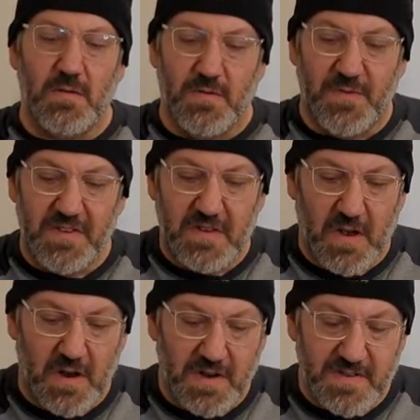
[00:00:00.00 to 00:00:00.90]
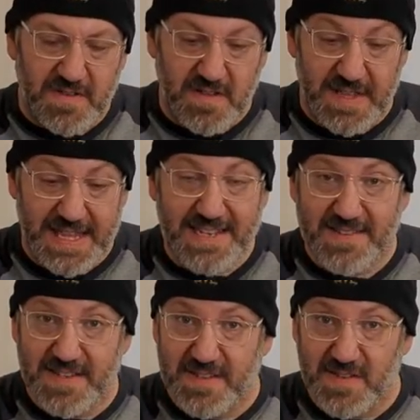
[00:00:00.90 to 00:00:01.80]
VCRs,
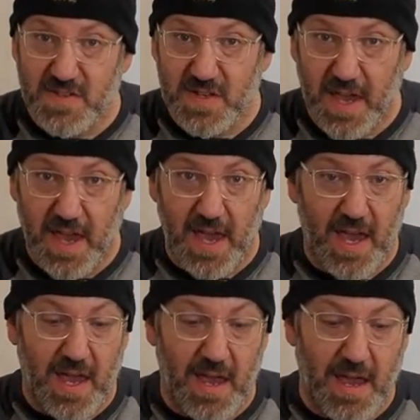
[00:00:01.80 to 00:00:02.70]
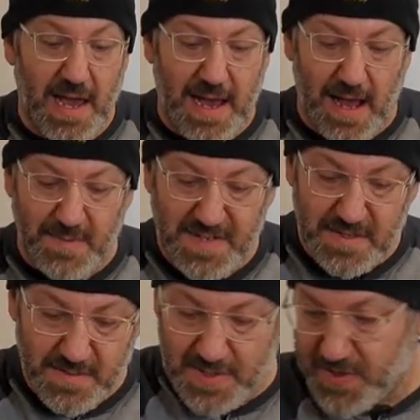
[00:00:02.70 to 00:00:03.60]
this is a
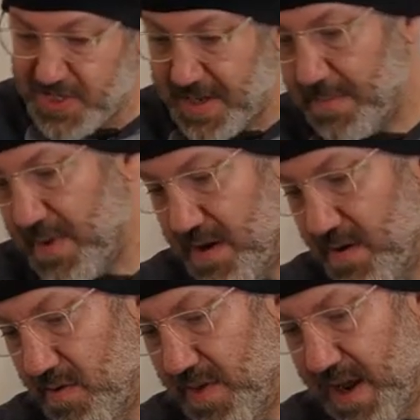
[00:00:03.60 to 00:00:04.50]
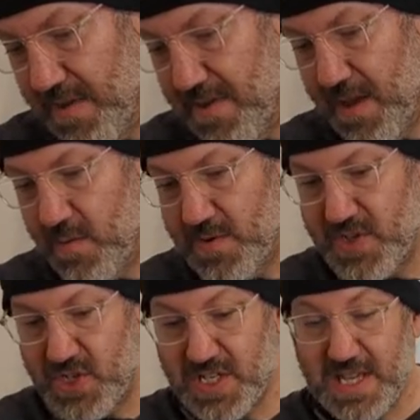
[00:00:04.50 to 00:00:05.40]
absolute dirt cheap model that I think
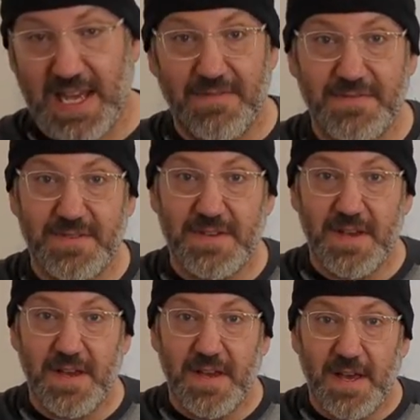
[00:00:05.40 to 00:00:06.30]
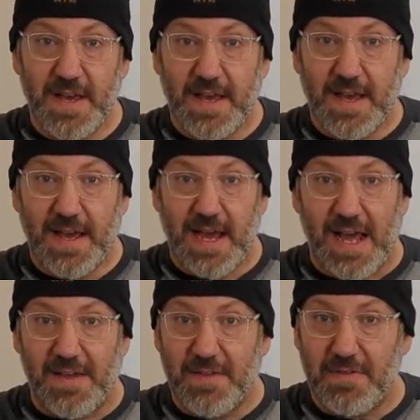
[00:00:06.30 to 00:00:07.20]
was just left
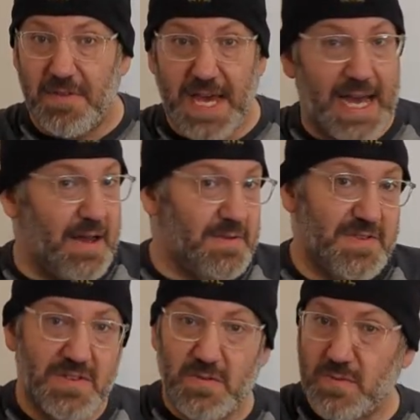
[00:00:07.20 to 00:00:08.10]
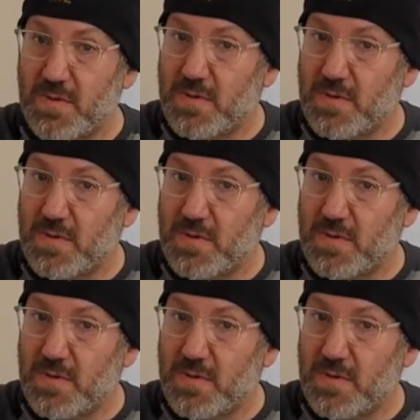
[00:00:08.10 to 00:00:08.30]
at the house